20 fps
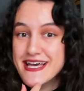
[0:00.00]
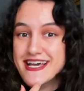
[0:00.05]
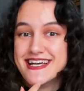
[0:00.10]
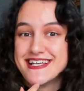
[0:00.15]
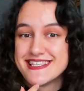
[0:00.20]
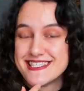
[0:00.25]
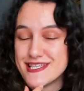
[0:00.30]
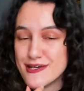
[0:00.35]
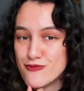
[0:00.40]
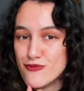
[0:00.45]

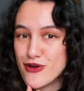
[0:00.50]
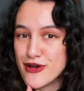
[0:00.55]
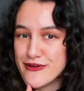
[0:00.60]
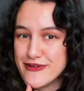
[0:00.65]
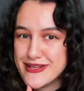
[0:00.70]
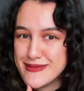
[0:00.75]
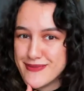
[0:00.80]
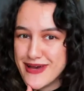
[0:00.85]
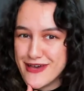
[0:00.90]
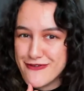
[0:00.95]
it's somewhere
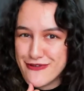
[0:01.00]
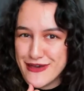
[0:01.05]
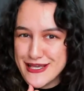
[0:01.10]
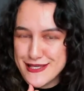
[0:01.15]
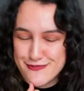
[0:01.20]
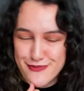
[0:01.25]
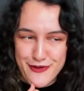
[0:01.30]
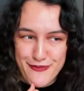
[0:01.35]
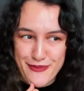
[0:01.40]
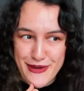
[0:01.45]
in my
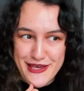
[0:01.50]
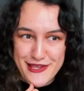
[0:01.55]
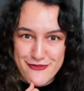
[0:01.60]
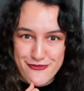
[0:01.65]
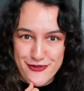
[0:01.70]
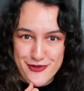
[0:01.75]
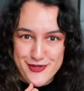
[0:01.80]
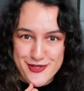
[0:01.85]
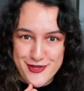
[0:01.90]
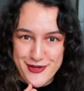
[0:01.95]
Facebook page
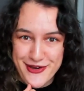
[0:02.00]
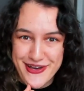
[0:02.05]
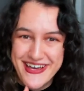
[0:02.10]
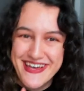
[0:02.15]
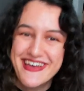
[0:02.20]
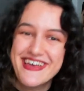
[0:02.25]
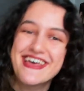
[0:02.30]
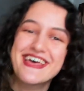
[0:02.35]
for sure.